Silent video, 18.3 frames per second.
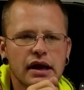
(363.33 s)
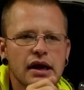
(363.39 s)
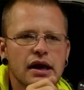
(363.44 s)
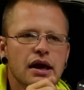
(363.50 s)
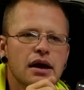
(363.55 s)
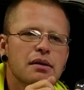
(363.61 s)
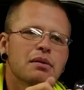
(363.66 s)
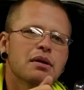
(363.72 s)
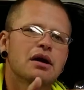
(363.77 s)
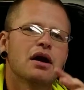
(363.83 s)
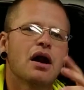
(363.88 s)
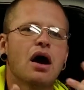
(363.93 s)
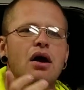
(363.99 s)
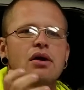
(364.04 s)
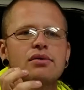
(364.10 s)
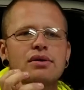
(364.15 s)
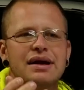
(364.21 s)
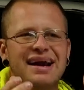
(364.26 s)
But in all
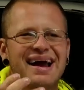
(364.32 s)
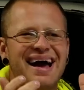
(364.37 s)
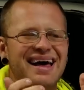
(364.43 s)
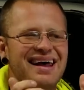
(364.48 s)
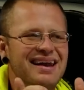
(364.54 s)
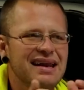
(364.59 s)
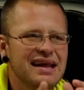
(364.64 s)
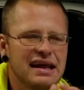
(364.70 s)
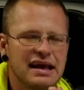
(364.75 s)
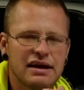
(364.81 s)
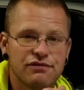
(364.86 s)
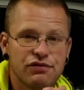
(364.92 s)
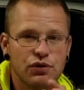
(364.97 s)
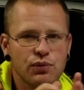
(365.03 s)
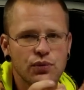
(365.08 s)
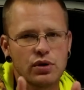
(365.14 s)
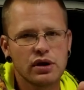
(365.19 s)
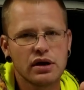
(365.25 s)
reality, if you
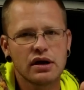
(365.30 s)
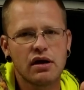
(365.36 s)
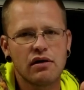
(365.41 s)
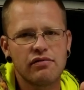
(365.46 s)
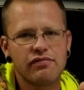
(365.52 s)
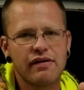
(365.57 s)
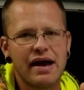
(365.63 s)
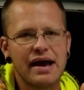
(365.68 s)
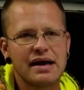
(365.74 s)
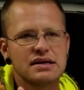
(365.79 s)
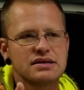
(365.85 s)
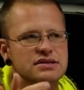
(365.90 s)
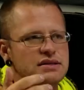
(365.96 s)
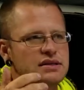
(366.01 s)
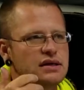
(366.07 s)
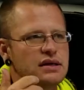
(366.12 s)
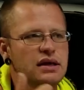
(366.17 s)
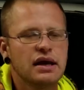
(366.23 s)
want to go fast
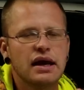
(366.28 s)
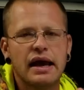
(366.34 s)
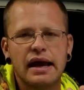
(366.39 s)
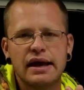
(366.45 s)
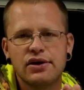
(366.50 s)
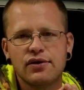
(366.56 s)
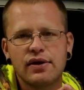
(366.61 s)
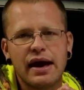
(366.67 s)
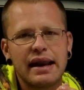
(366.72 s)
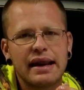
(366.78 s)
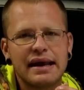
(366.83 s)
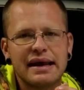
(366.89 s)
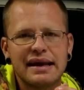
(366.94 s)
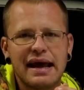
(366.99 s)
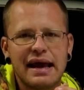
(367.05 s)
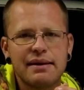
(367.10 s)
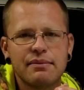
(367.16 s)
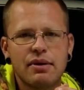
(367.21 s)
and you got an
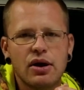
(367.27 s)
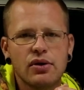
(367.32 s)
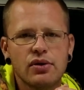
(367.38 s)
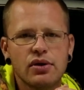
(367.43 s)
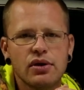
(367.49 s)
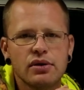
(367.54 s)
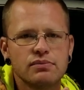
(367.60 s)
NA motor,